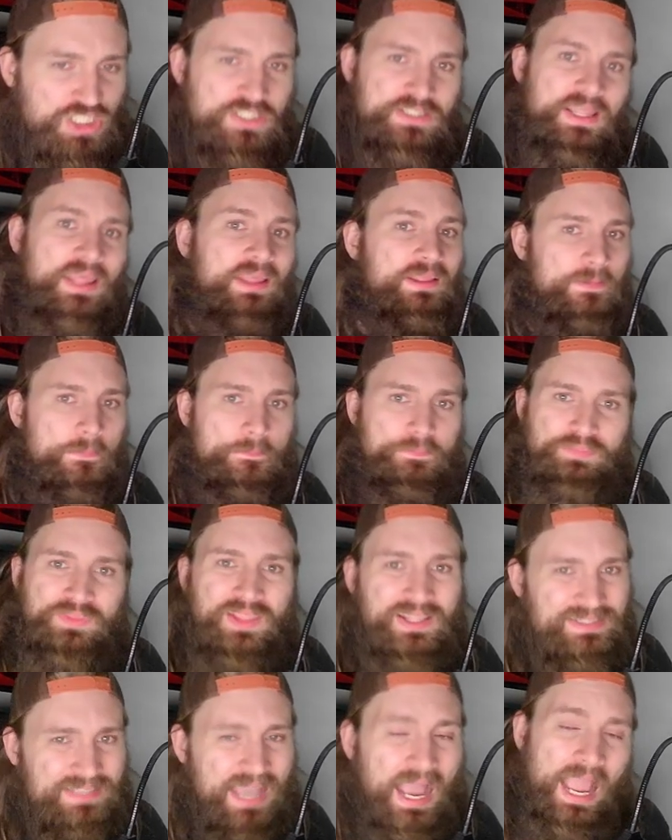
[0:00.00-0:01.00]
think
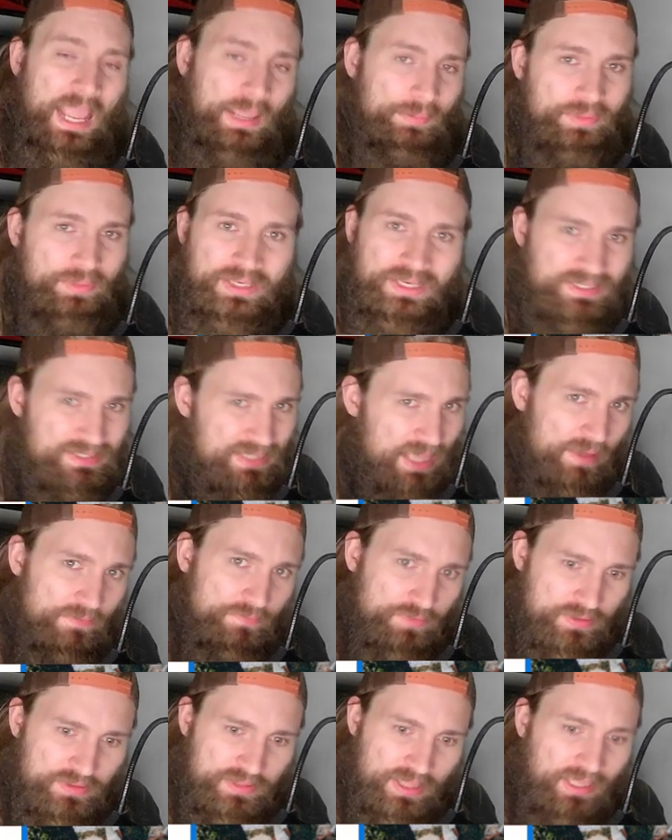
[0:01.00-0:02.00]
timing is
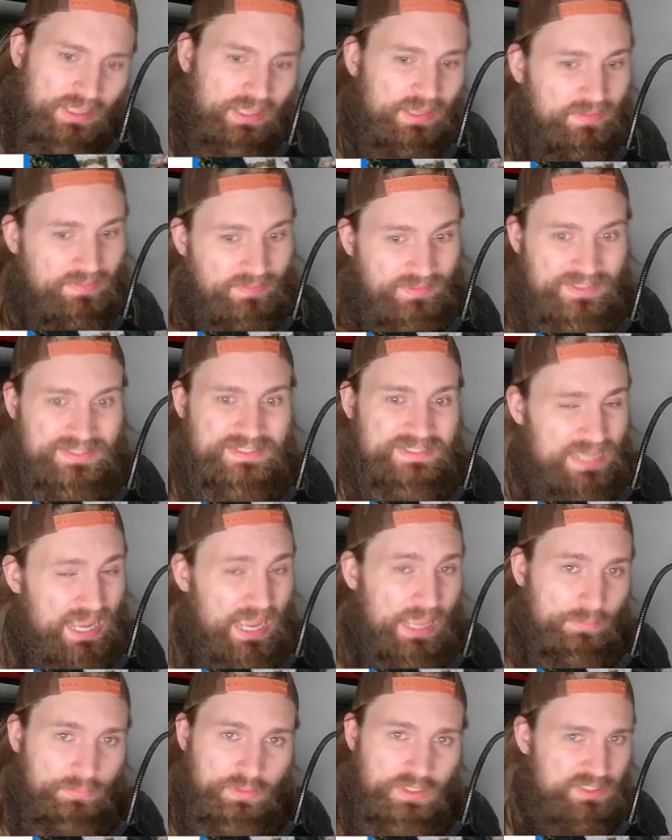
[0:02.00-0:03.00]
everything, and this
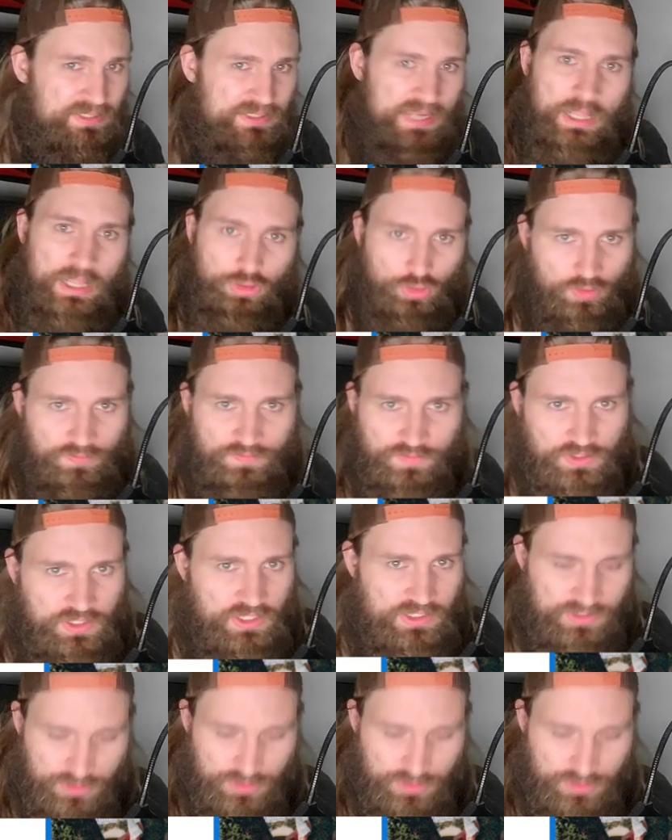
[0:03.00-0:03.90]
timing is not good for Dustin